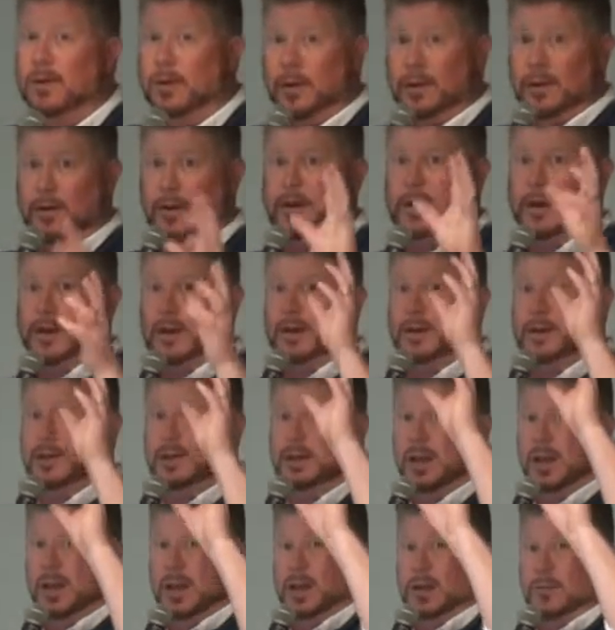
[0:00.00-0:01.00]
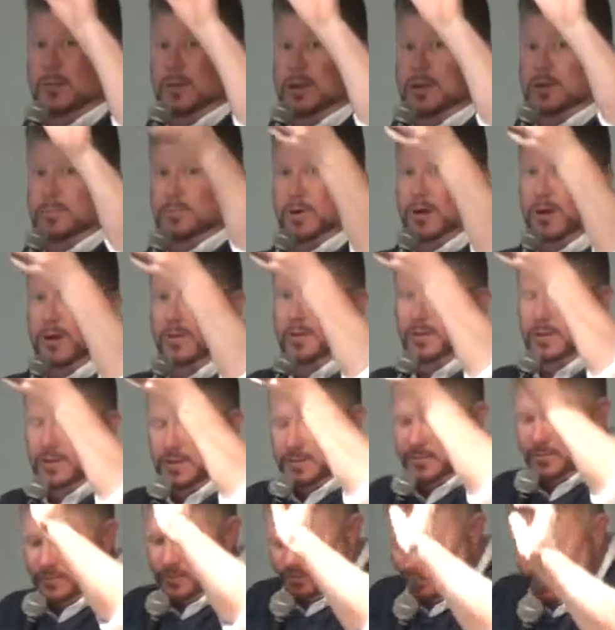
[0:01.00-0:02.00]
Or not his, but his
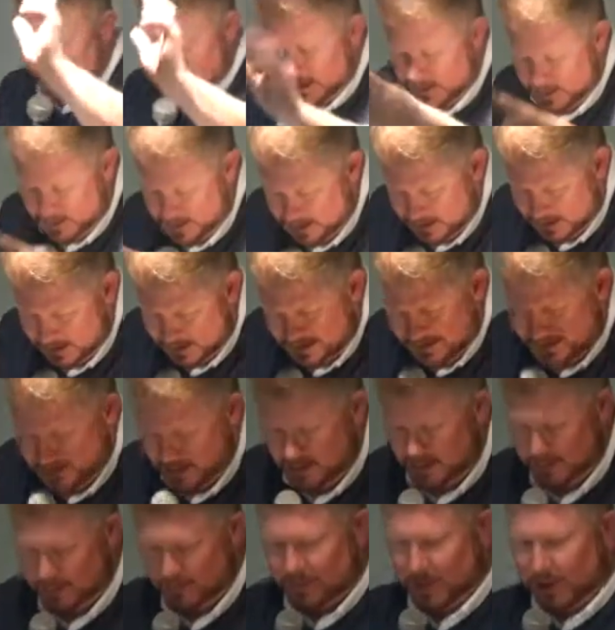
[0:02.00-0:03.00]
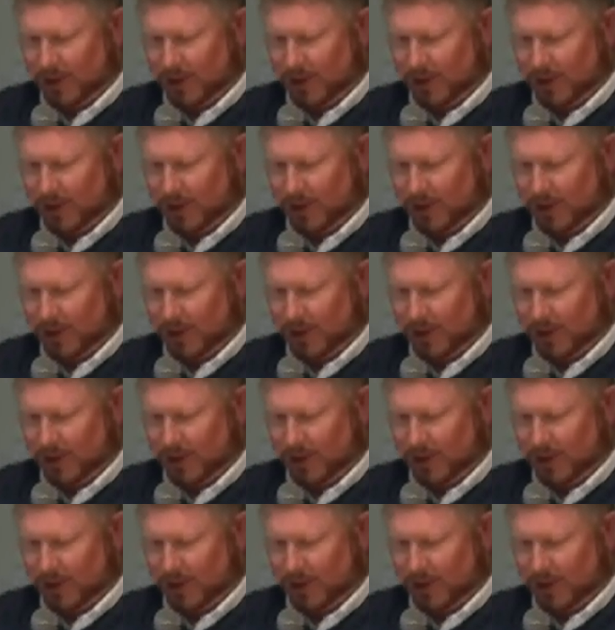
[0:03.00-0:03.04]
brothers were bound down to him.